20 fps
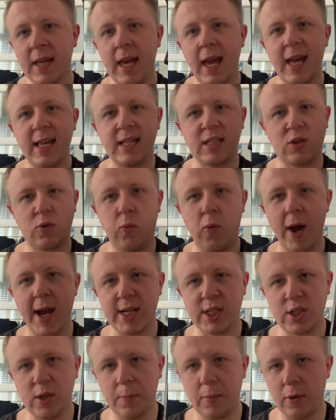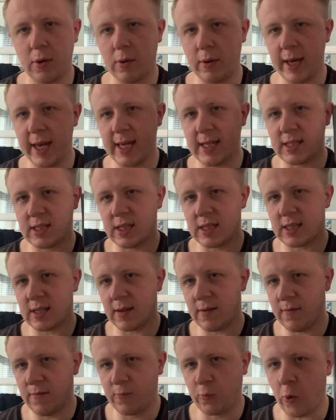It's questionable. It's just
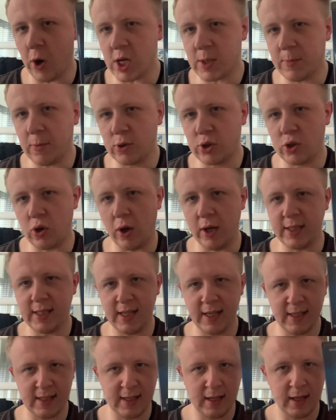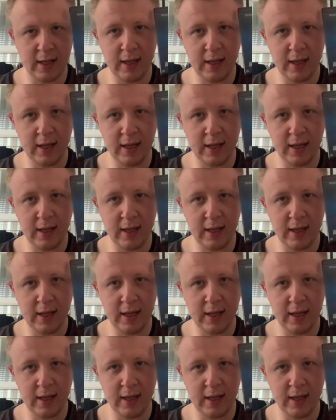questionable choices,